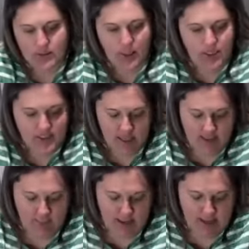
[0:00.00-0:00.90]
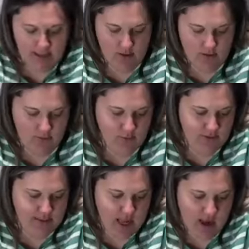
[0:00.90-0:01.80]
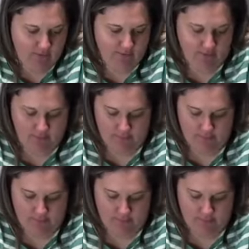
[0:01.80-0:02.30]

I just like making new stuff.